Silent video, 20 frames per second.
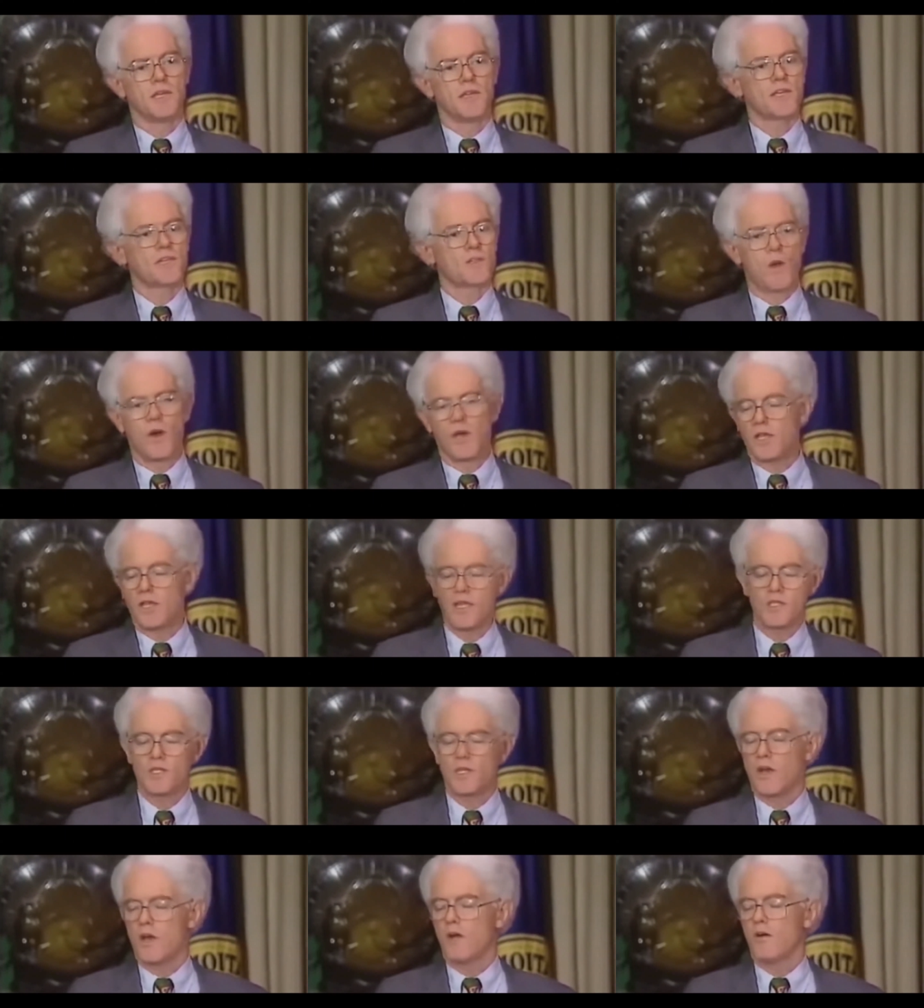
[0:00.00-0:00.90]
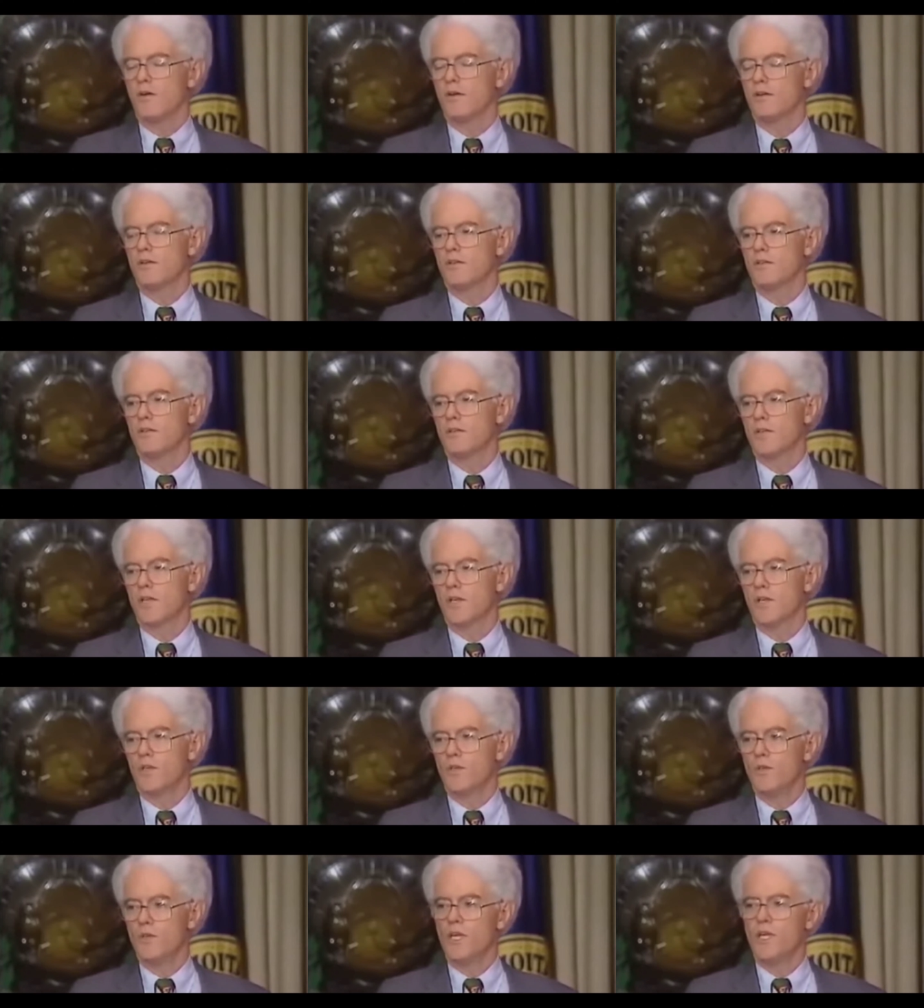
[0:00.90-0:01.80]
That's all you need to know.
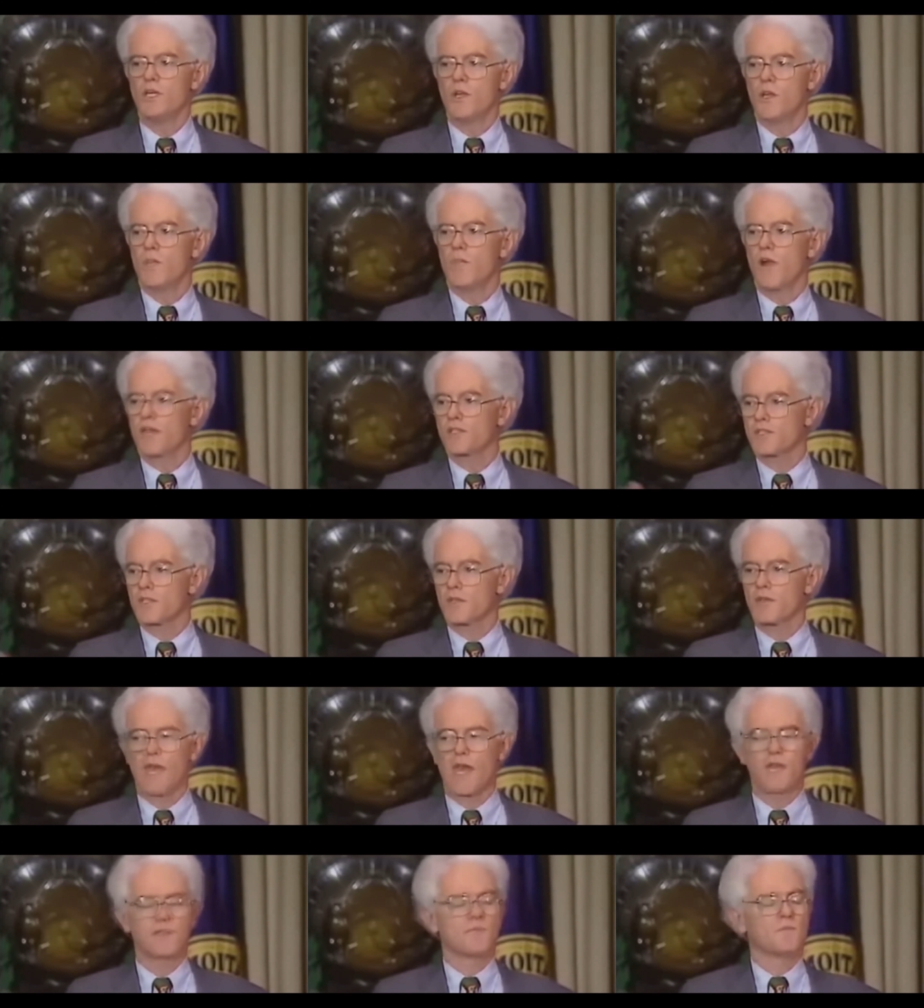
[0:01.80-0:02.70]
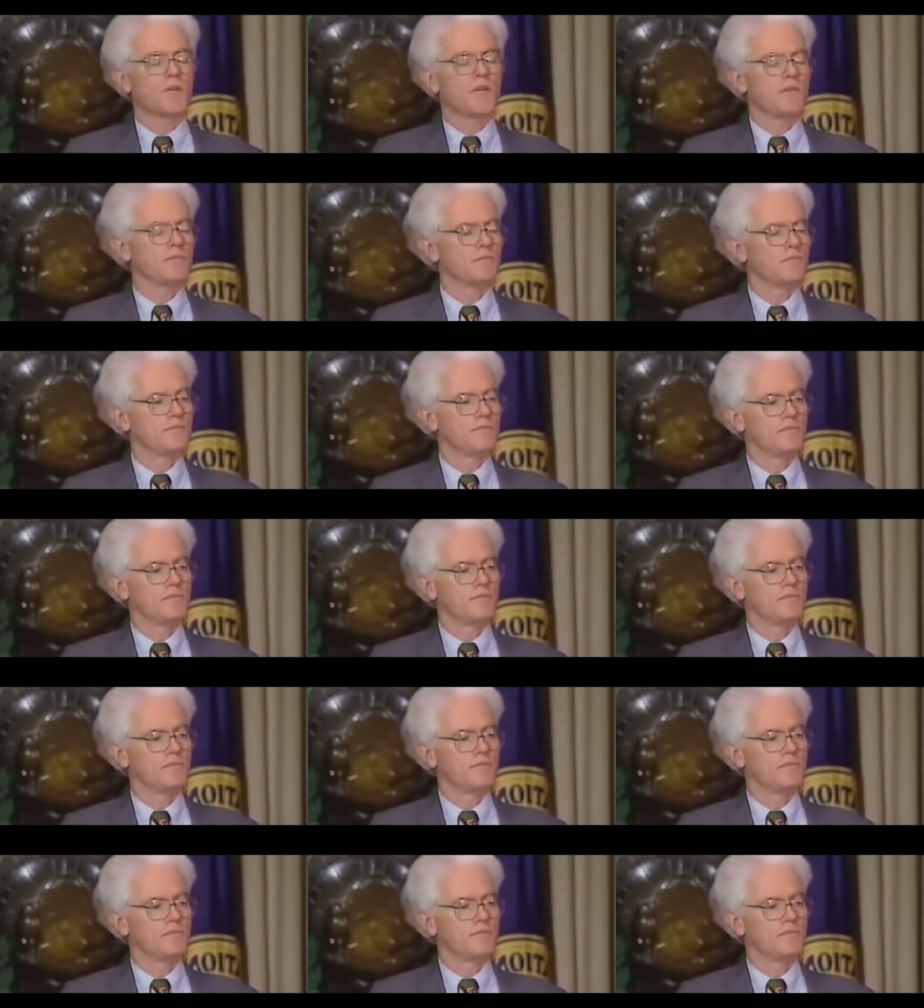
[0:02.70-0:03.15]
You need to know the market's going to go down sometime.